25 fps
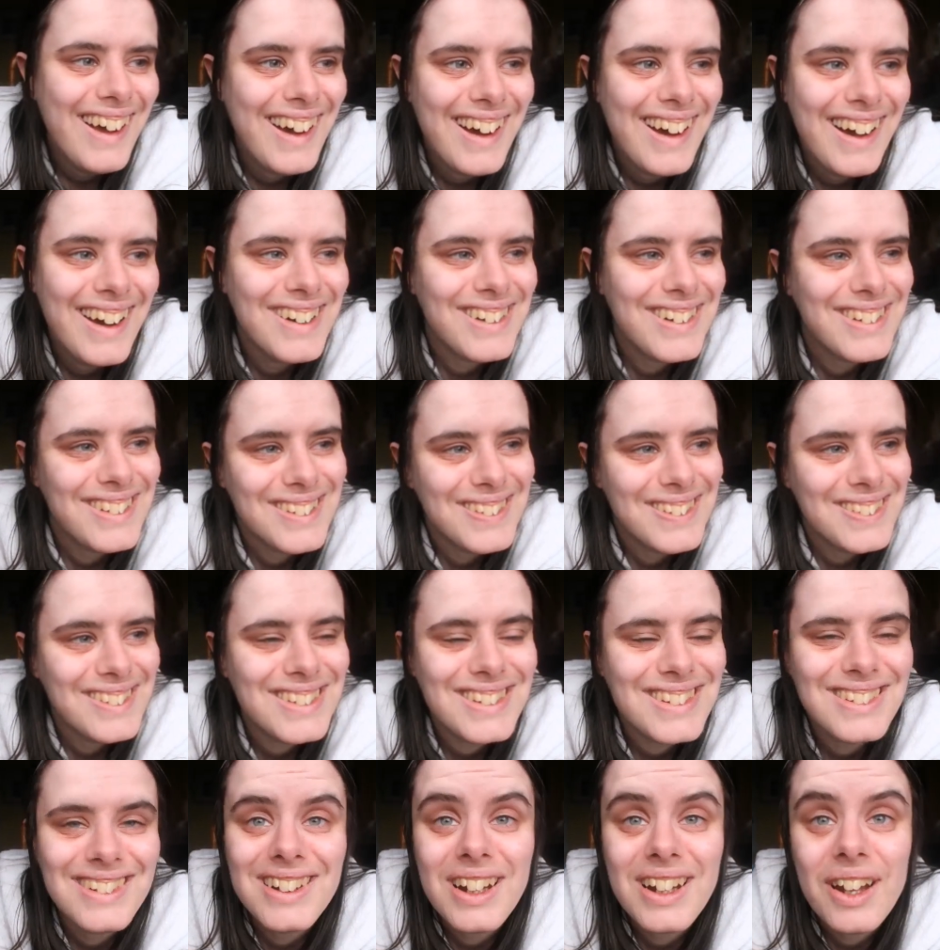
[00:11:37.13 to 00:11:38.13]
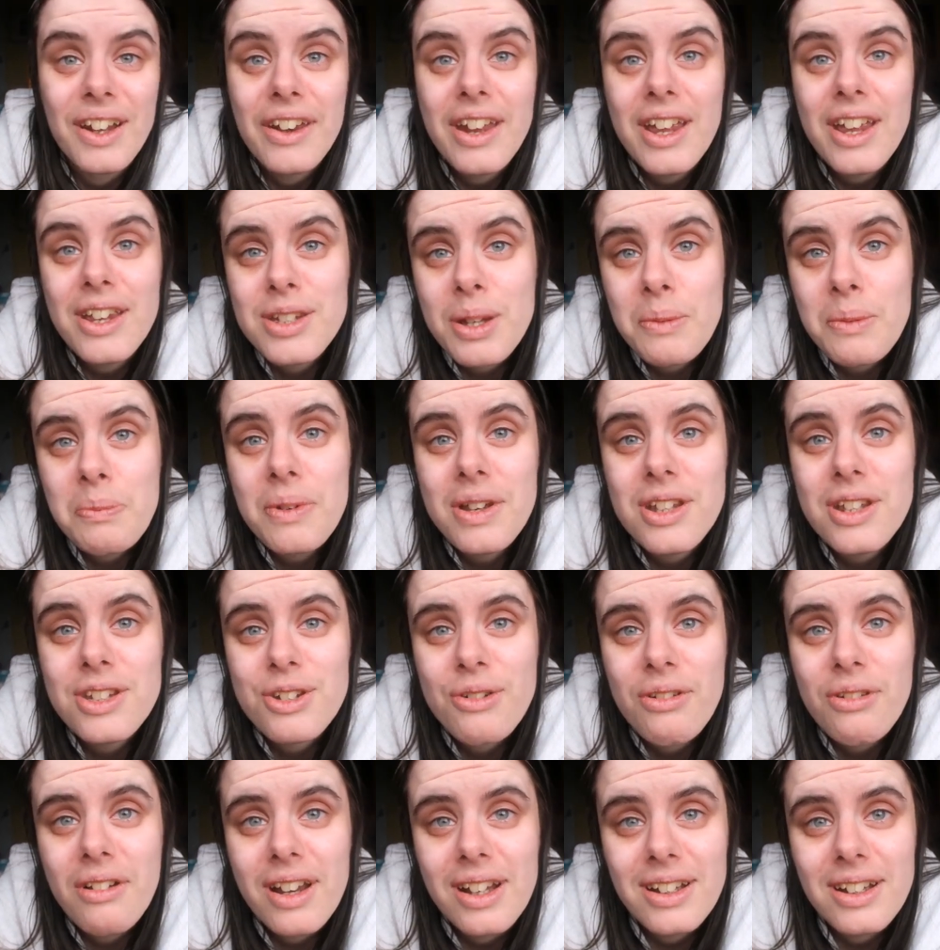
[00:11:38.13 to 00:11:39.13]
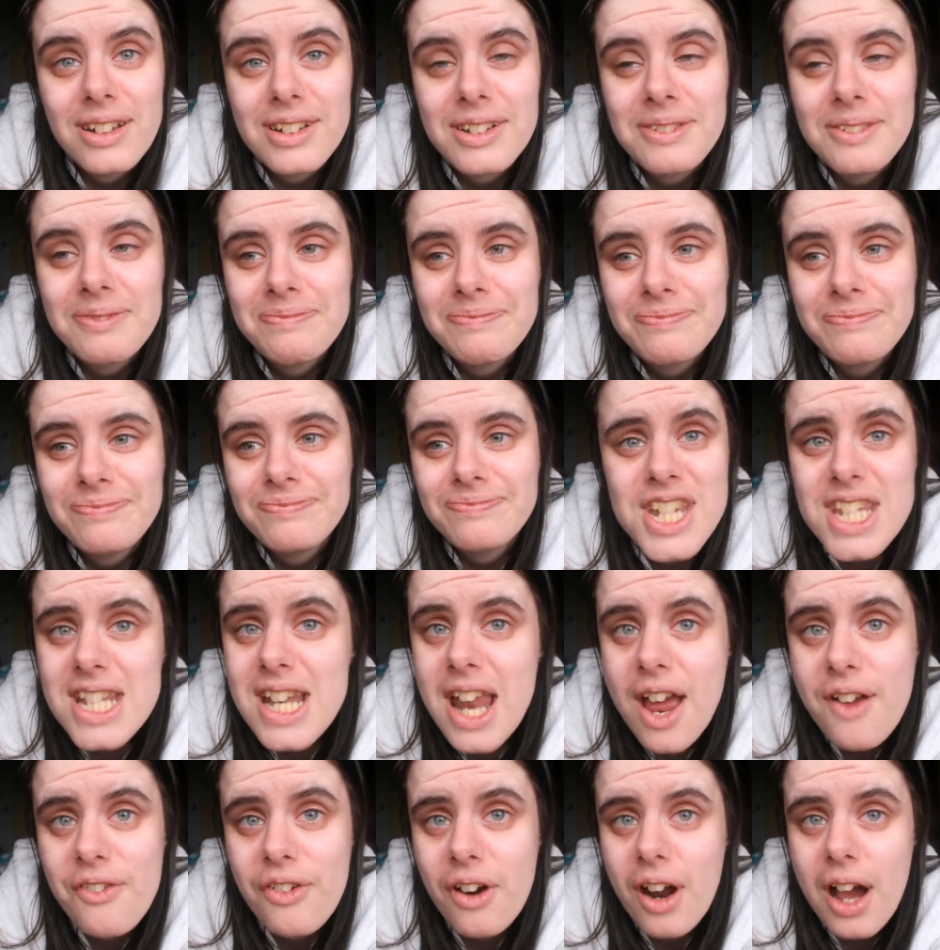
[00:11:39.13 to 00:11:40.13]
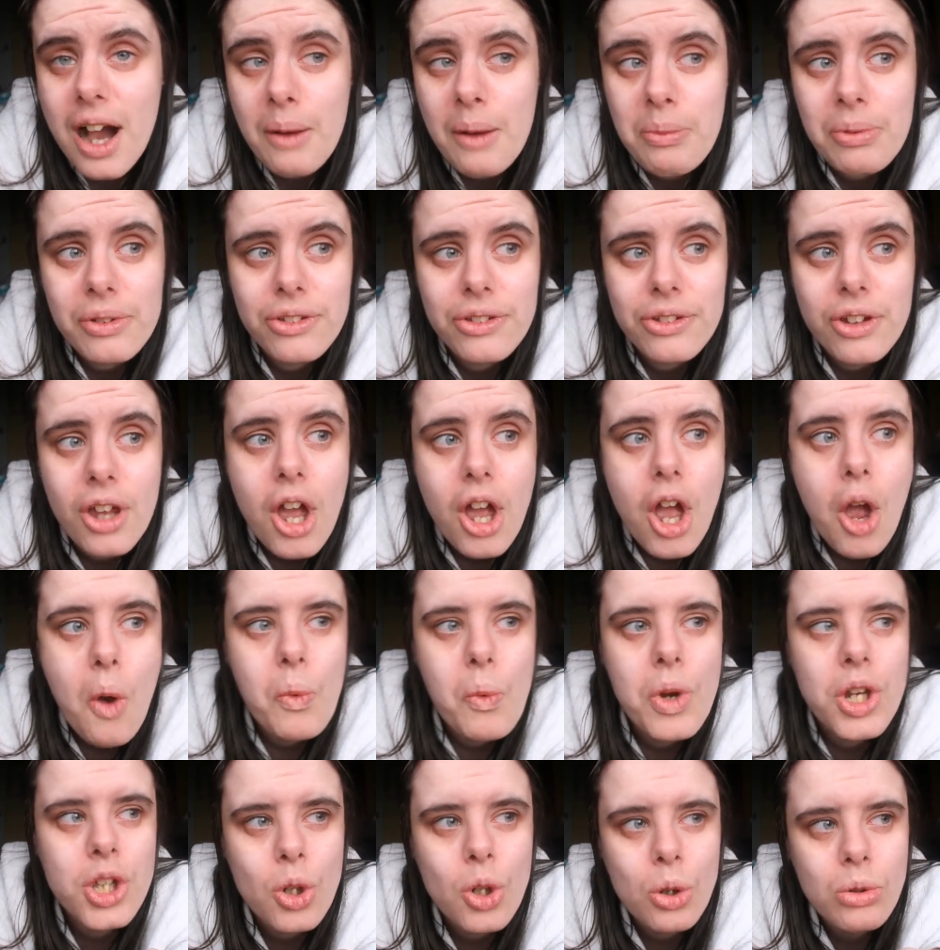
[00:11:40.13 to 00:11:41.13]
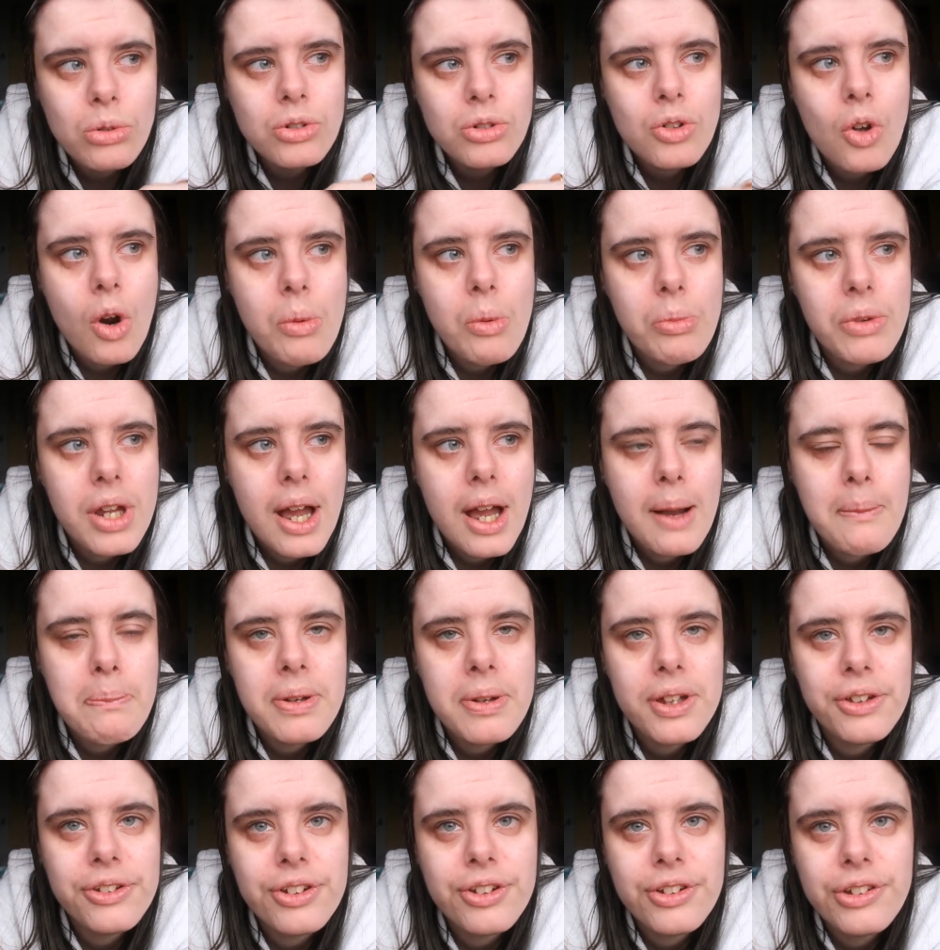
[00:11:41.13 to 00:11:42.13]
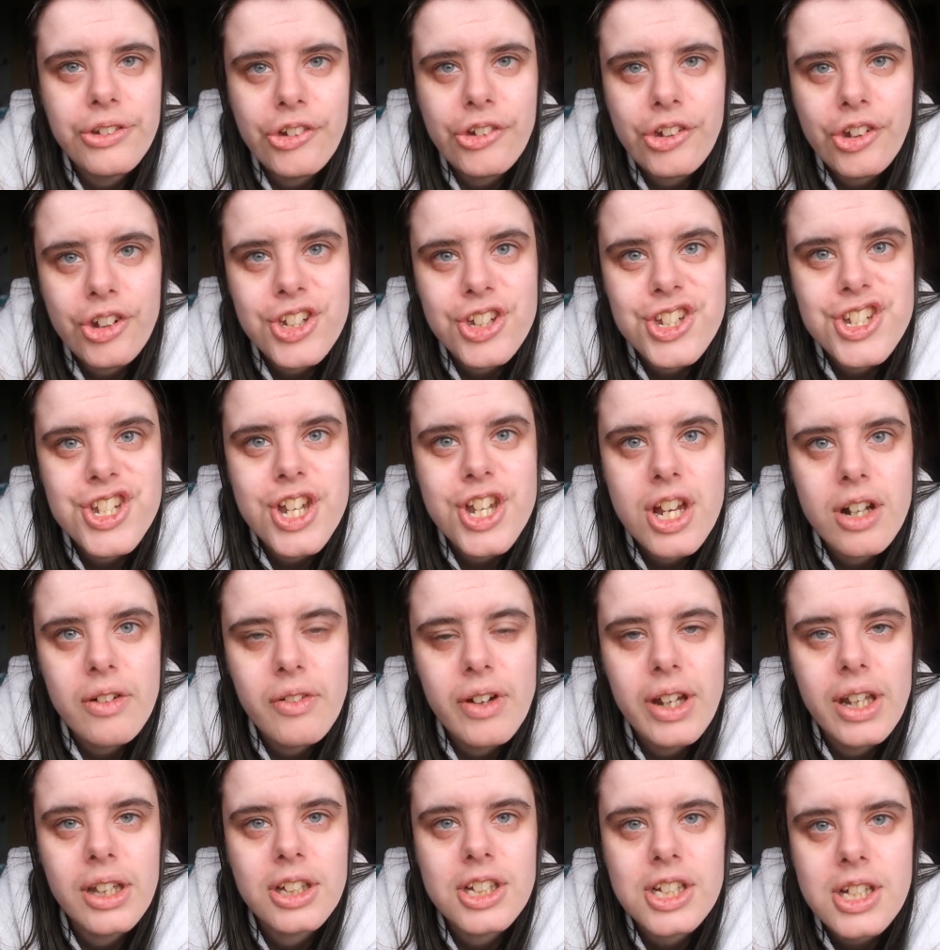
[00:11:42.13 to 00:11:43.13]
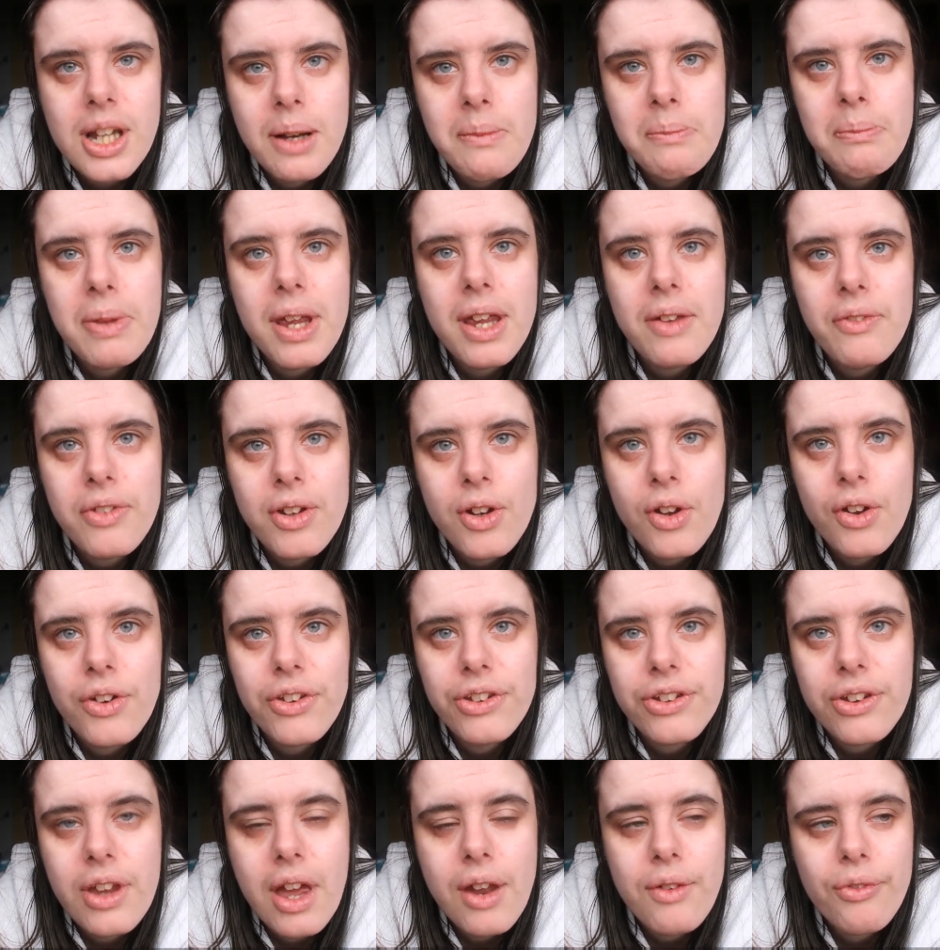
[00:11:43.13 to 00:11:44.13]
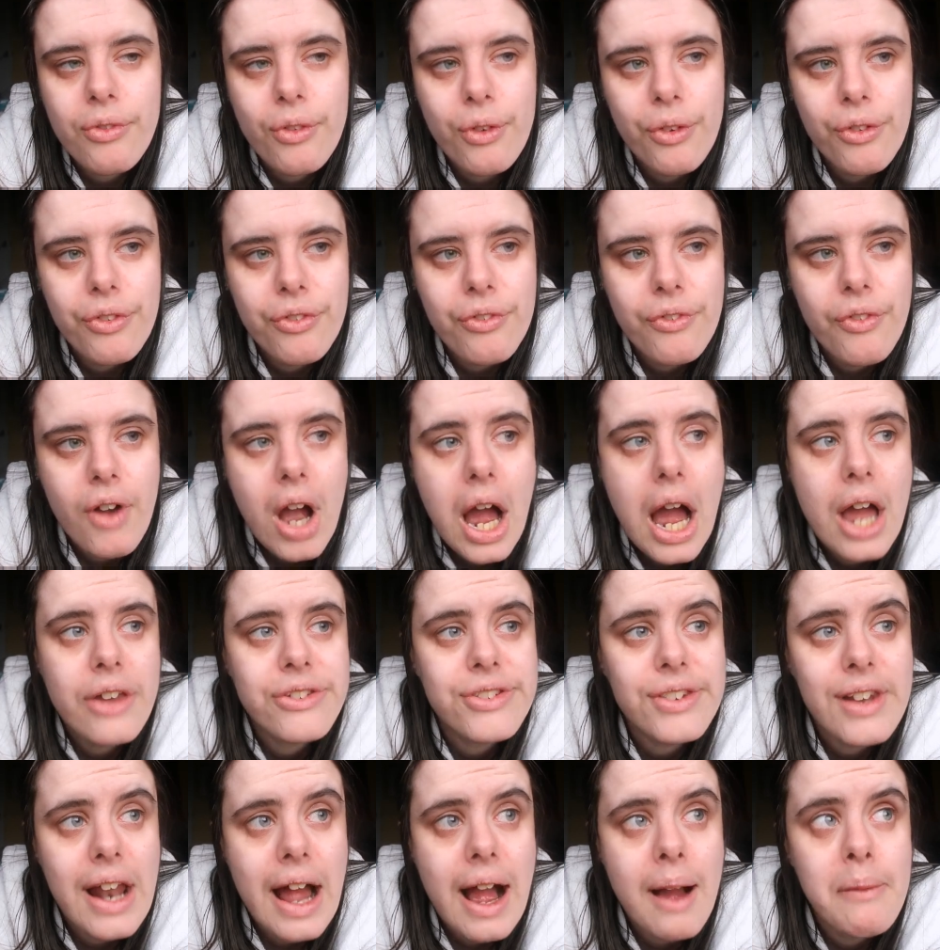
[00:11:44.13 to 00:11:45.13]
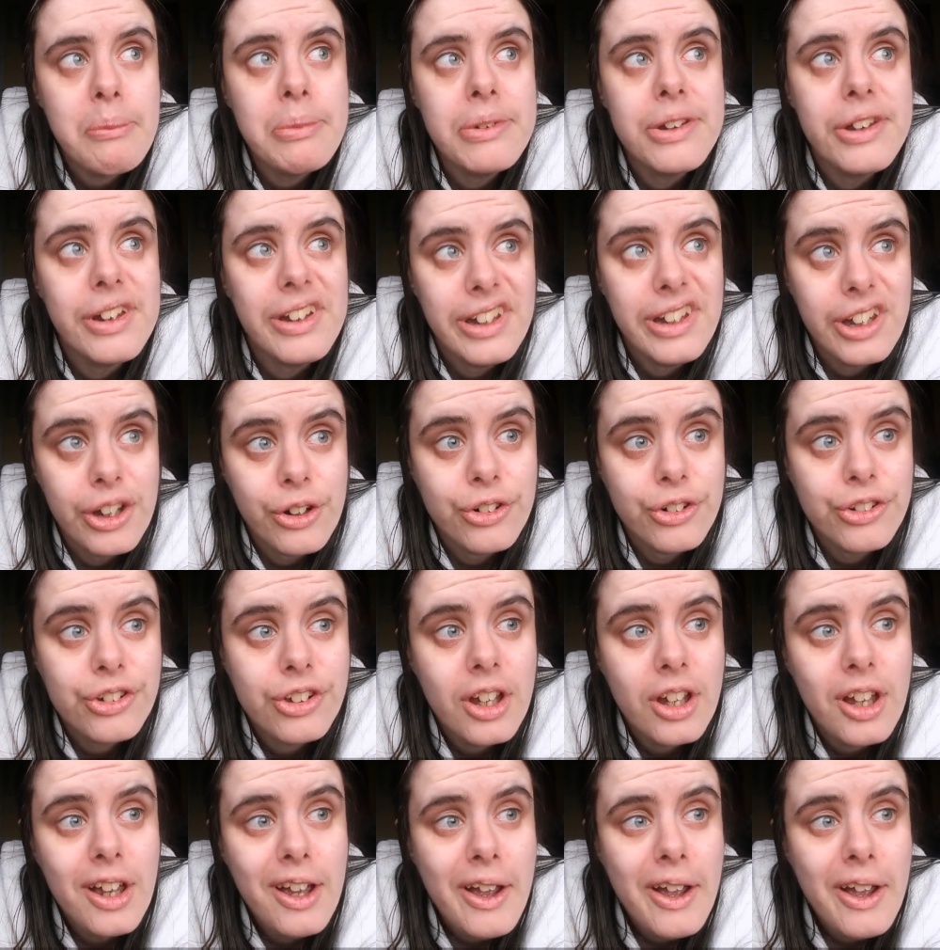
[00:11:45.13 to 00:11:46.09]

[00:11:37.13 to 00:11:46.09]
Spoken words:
I don't know what's going on. It's a bit strange. This never happens. We don't normally have pigeons just chewing, sunbathing on the said roof. That hasn't happened in years.